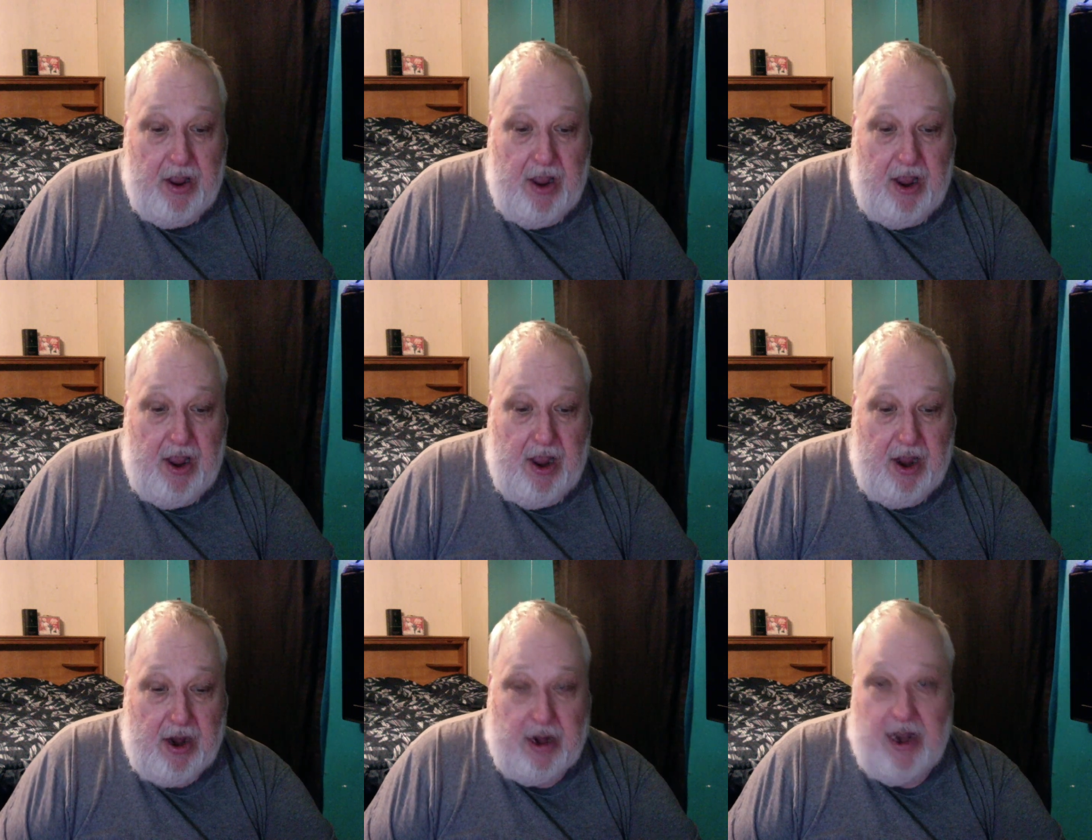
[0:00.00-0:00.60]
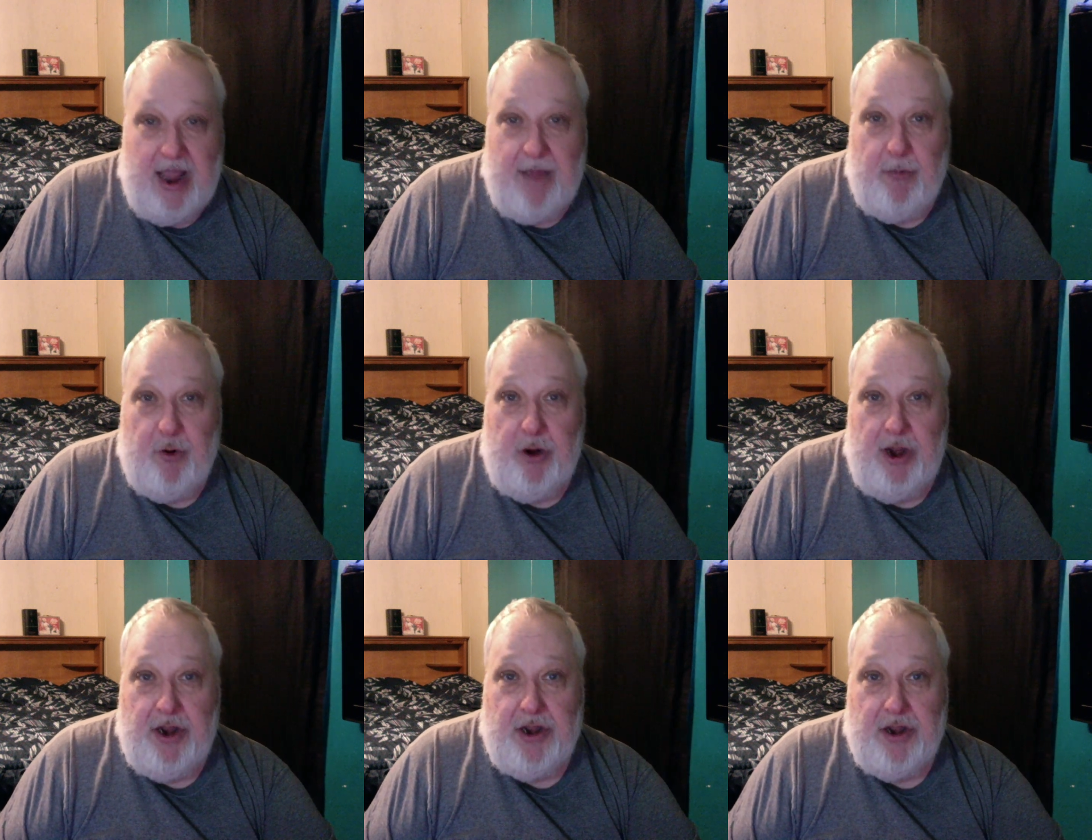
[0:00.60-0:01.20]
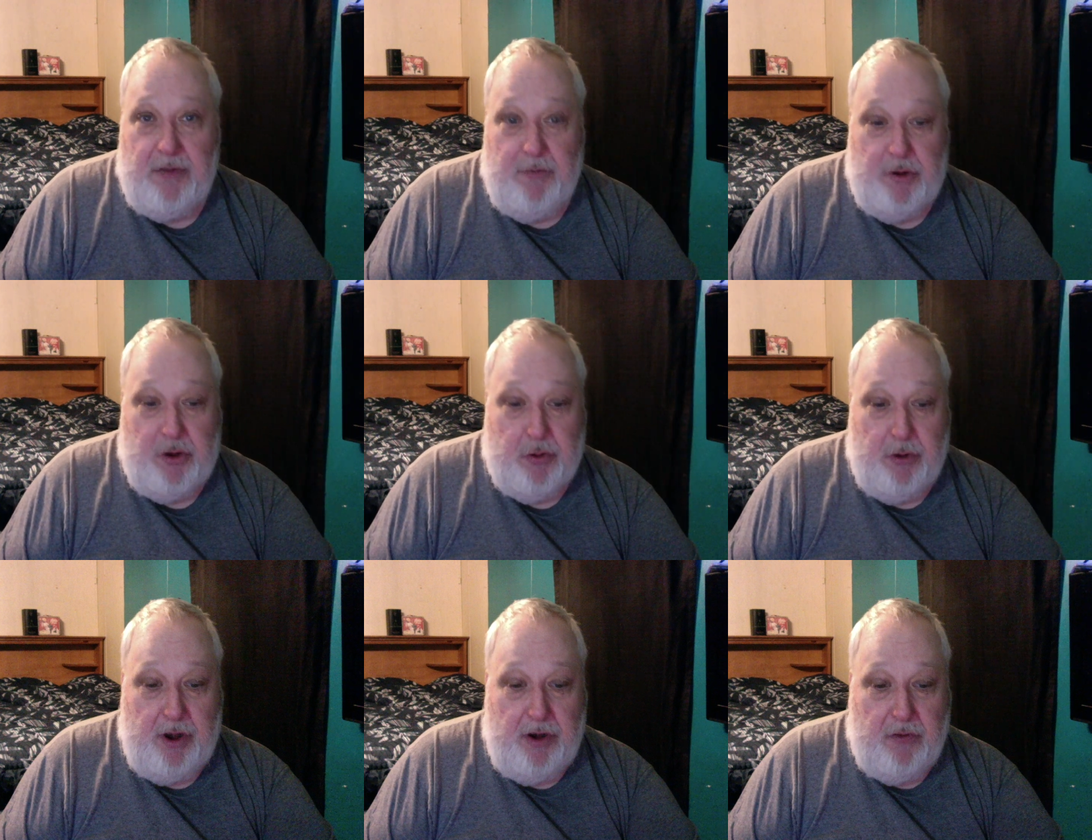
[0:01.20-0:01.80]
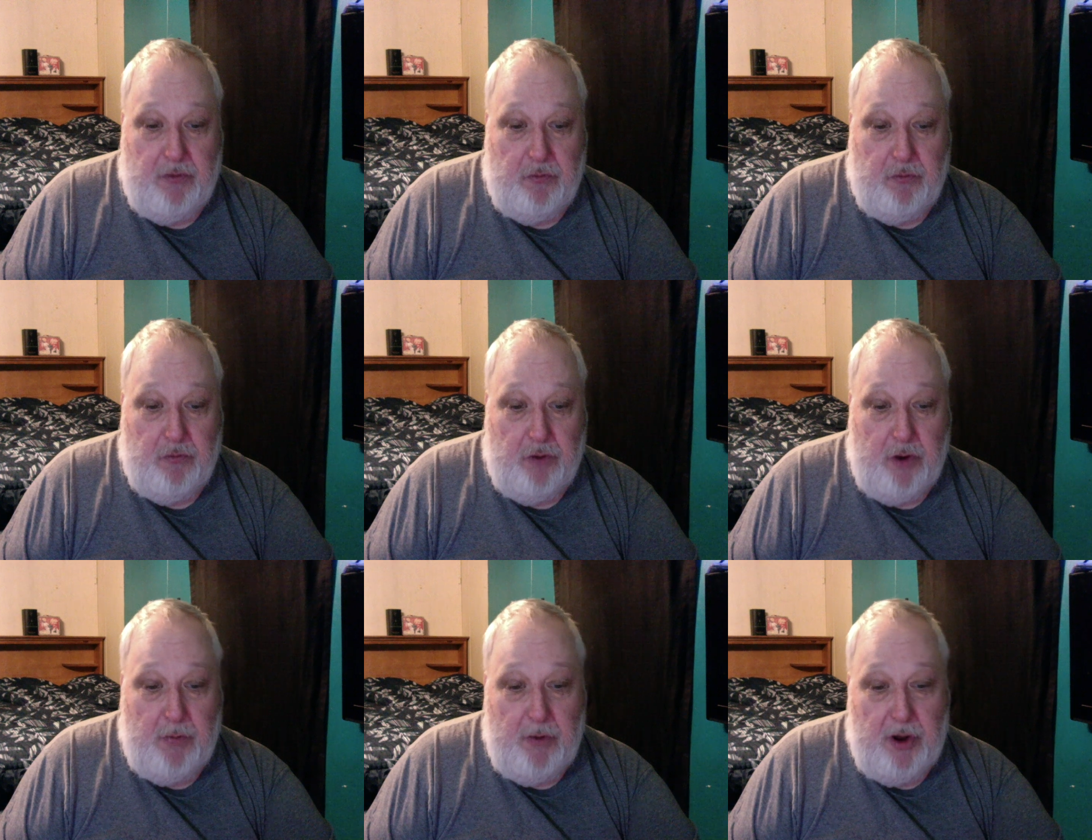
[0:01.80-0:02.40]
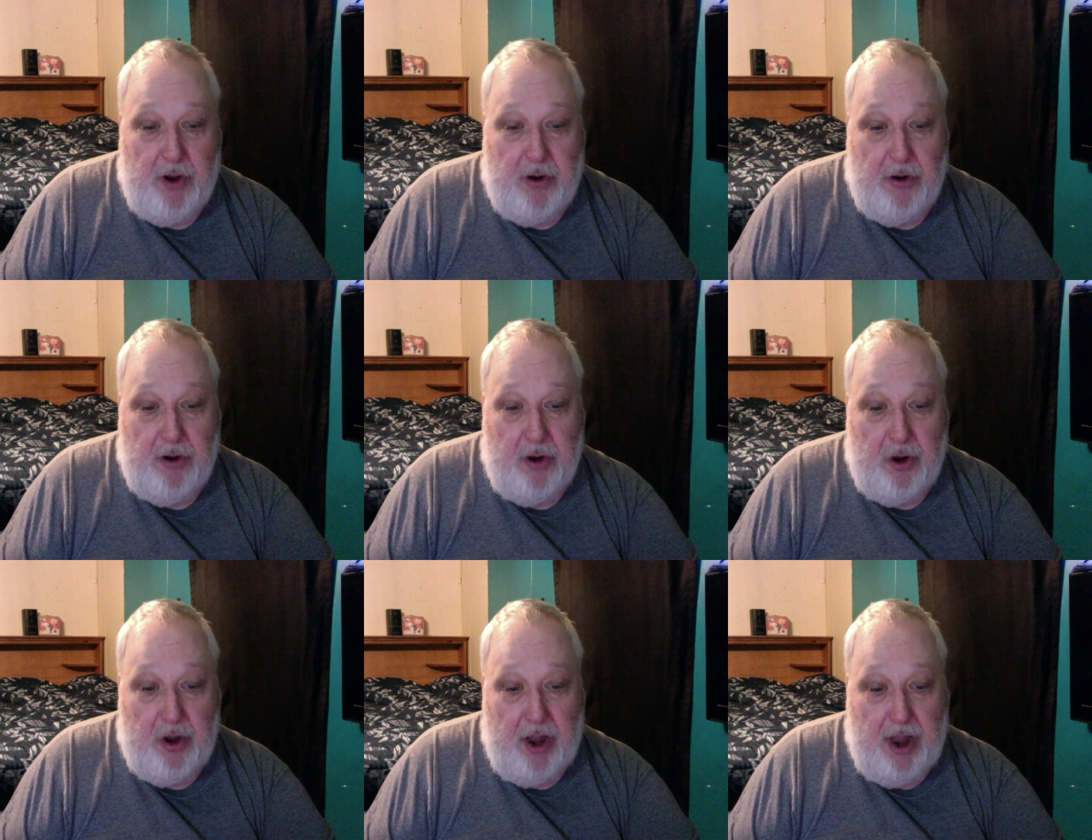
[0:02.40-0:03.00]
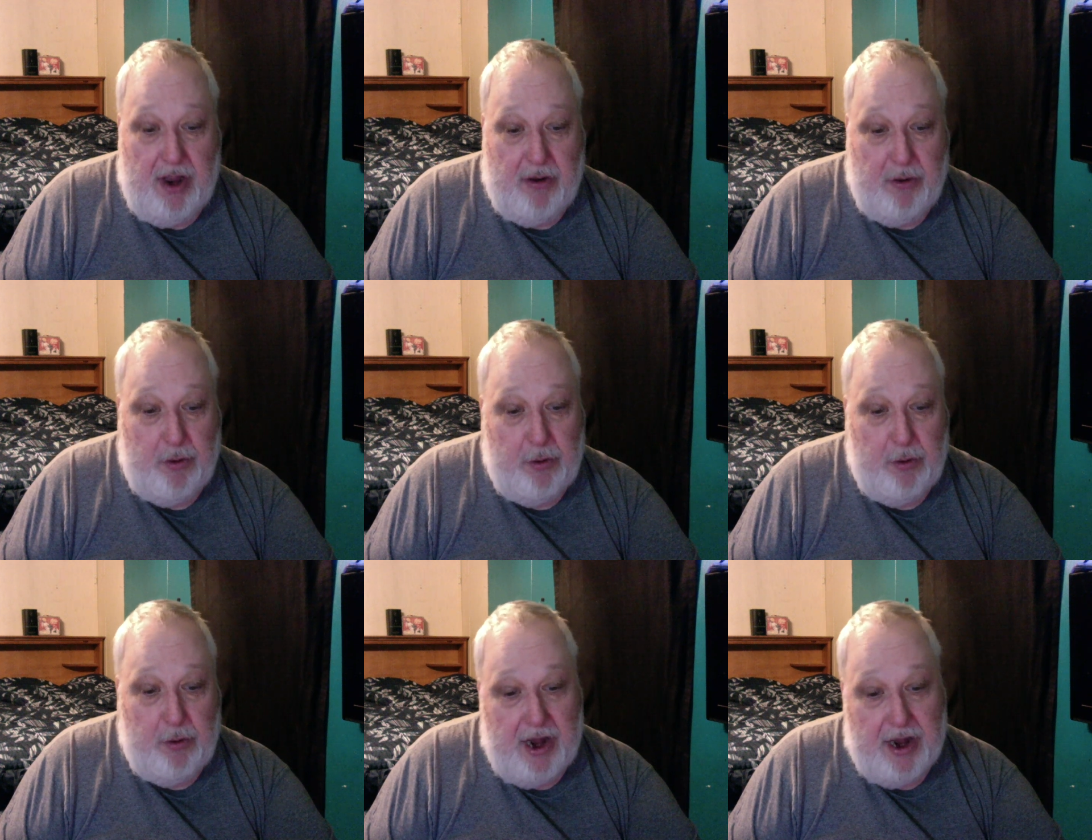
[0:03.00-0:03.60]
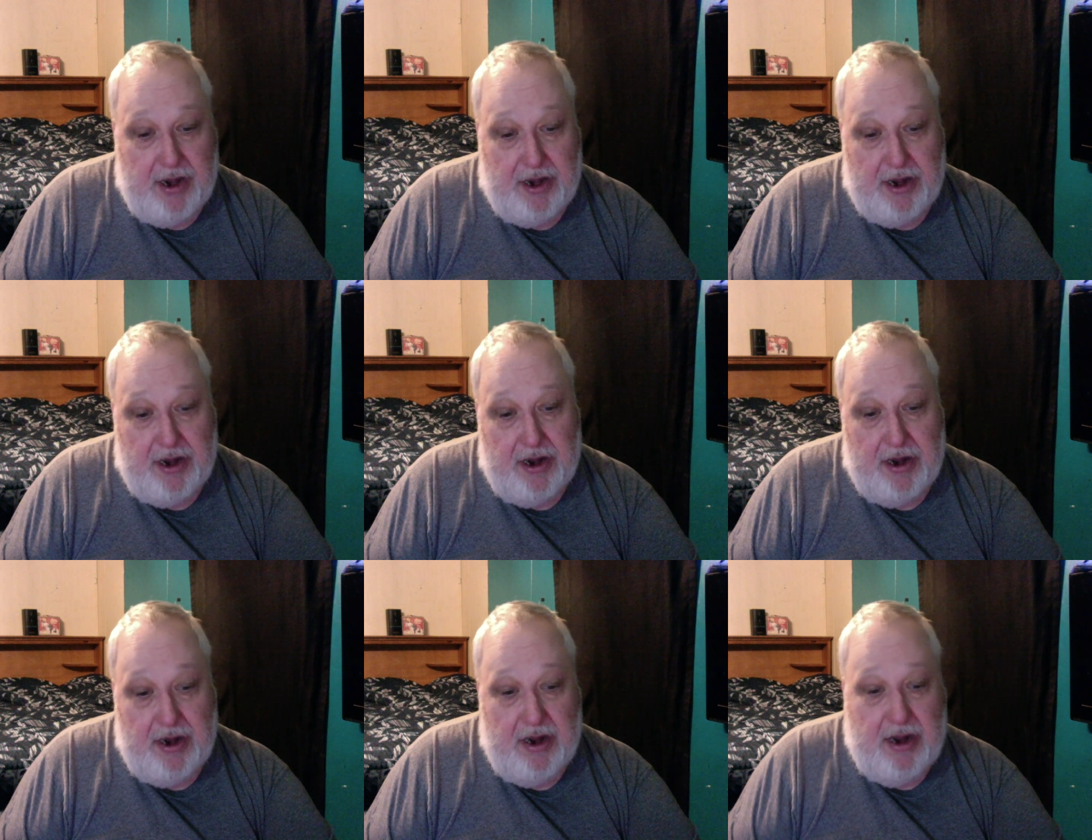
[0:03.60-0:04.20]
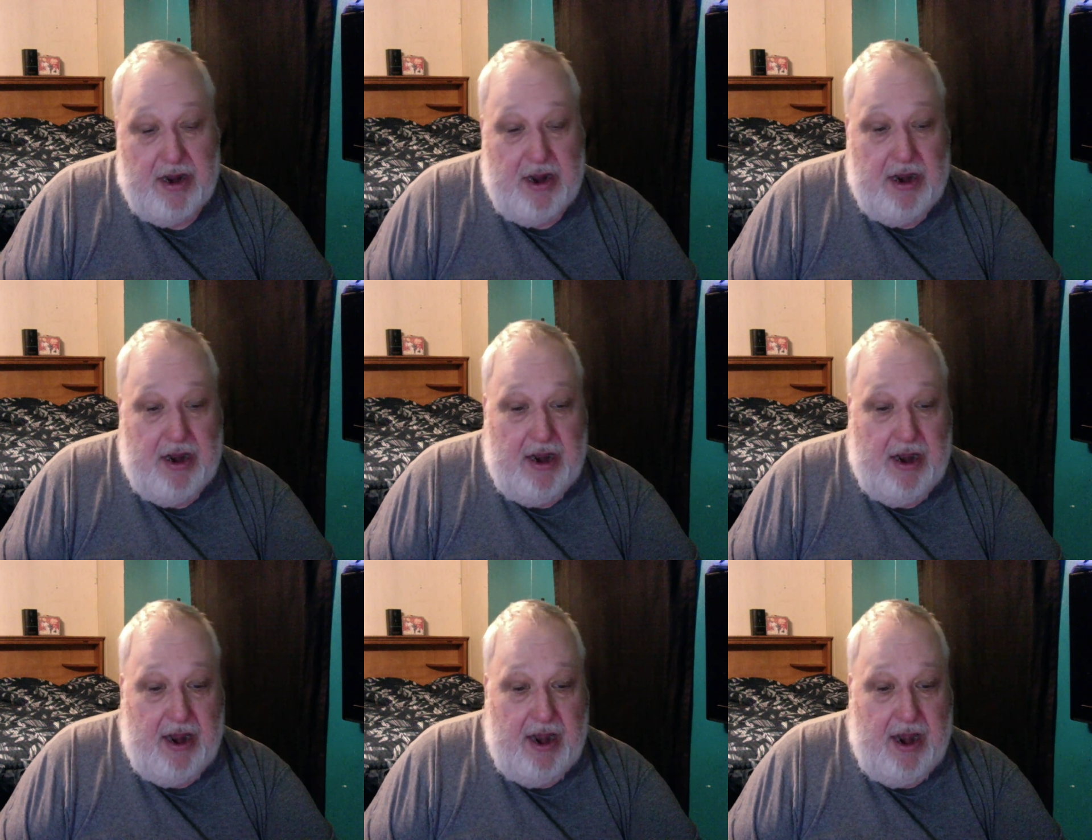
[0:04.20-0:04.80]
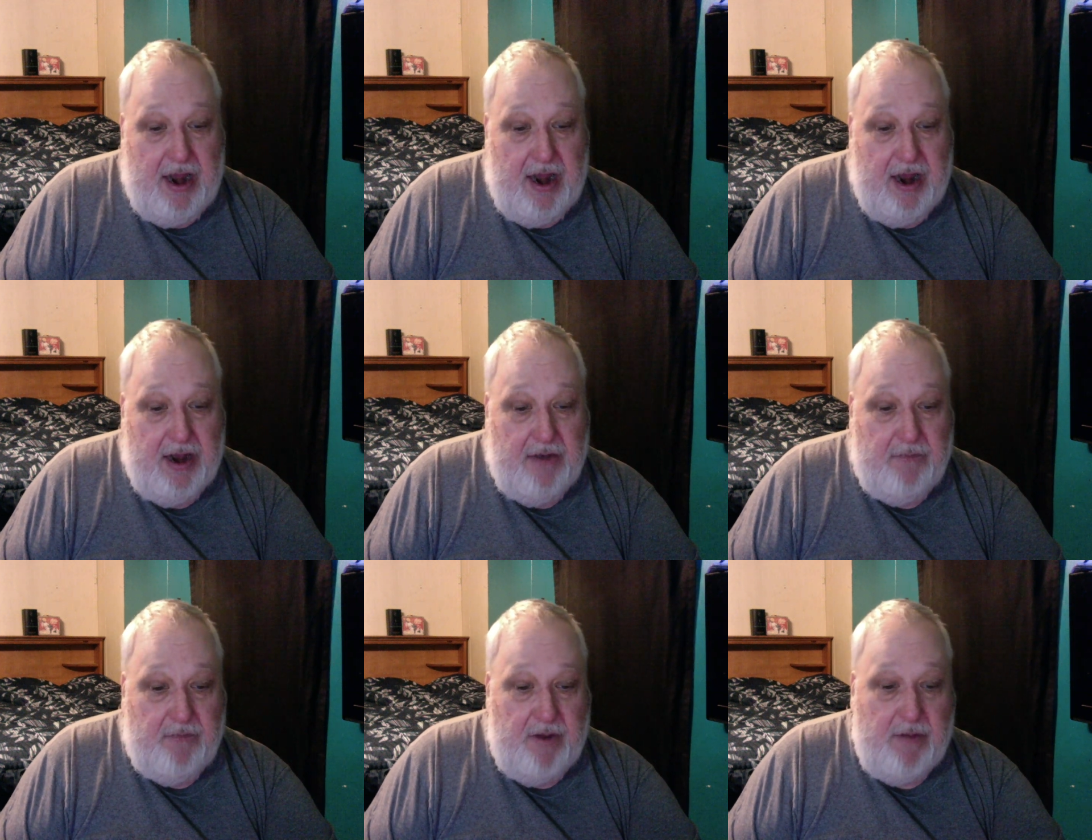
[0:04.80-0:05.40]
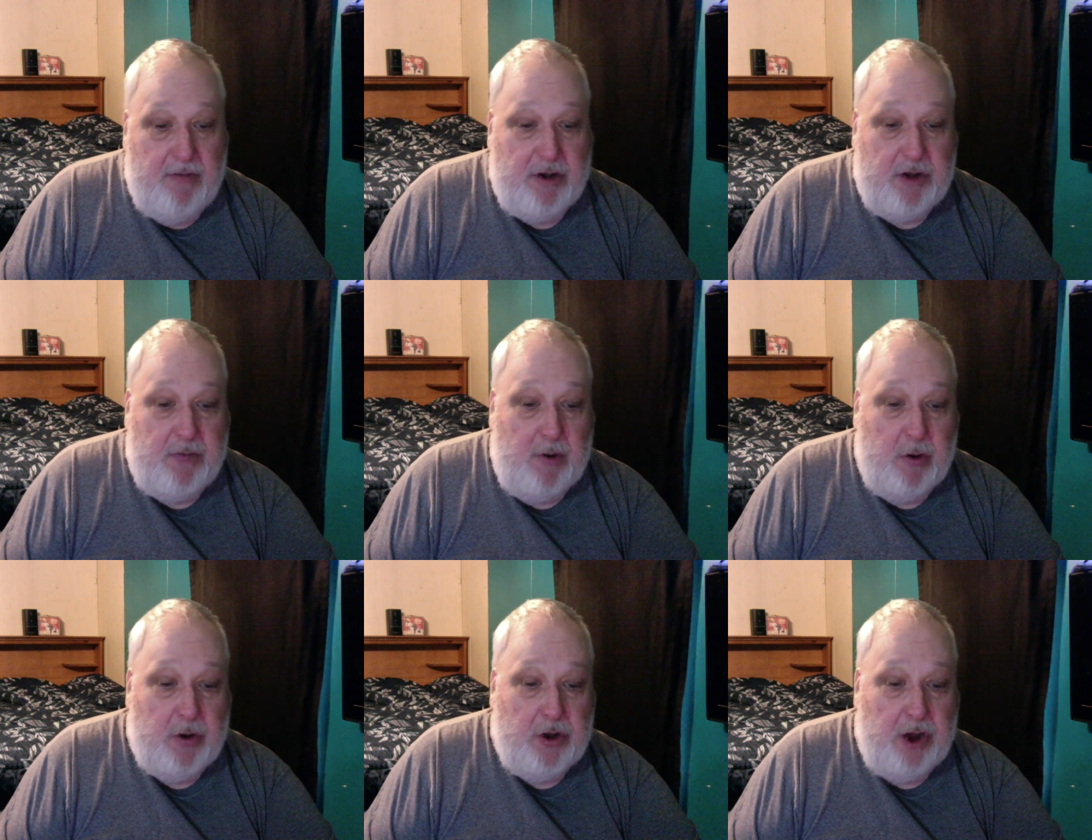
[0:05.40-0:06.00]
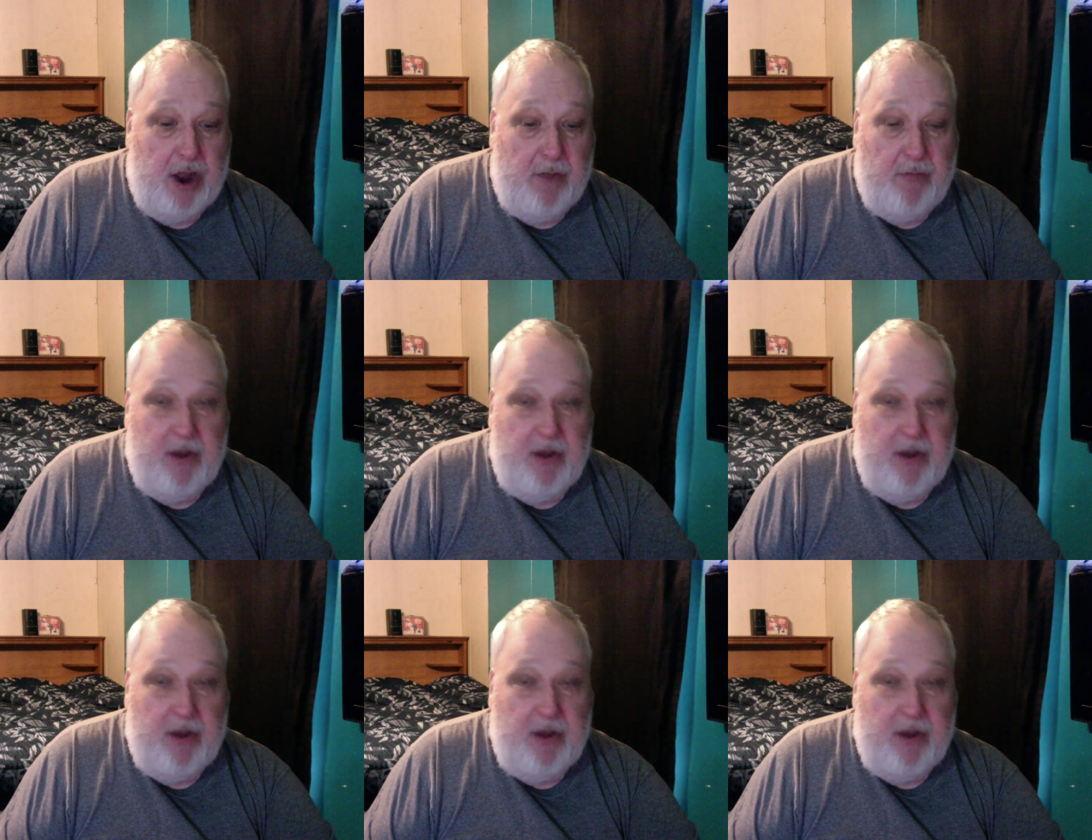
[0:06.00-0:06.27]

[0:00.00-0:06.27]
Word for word: a collaboration between Romeo at Julieta and Famous Smoke Shop.